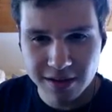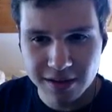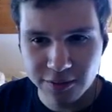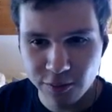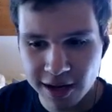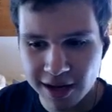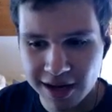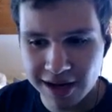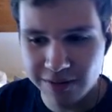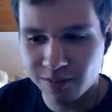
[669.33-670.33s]
right.
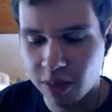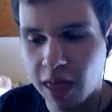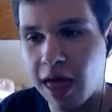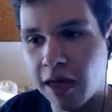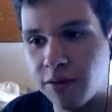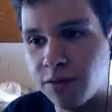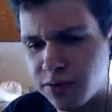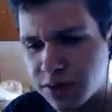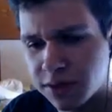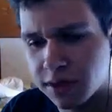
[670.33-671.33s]
Uh,
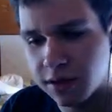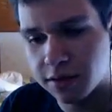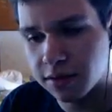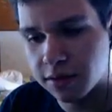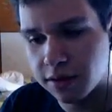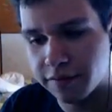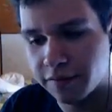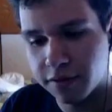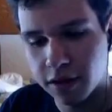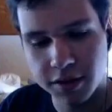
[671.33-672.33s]
what was I? I
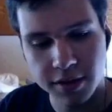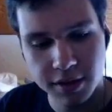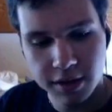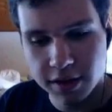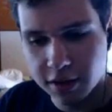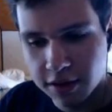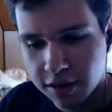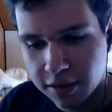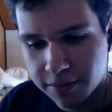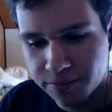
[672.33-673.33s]
forgot.
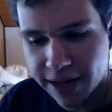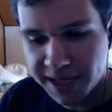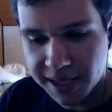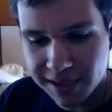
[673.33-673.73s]
Basically,